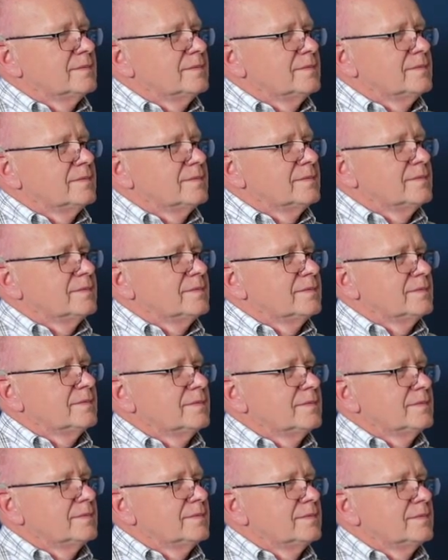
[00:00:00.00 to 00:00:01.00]

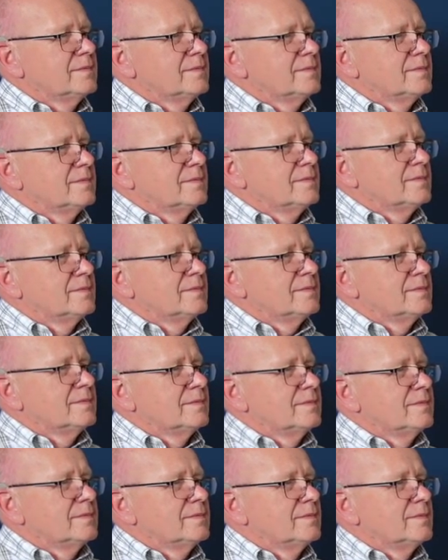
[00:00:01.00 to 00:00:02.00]

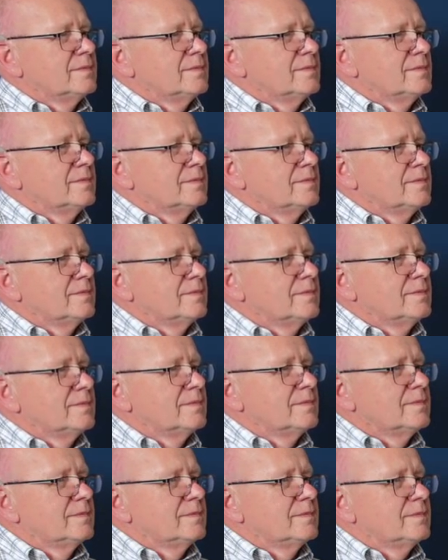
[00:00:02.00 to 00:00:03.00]

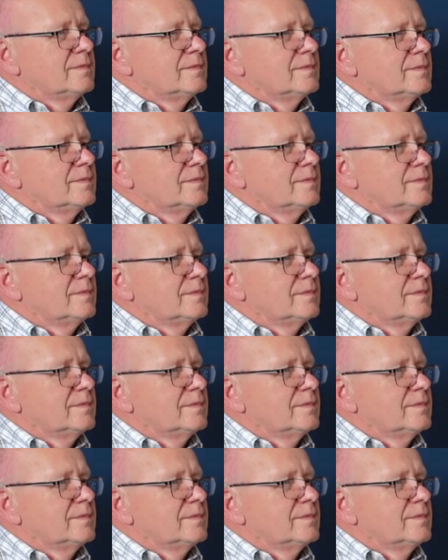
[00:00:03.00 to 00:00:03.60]
(silent)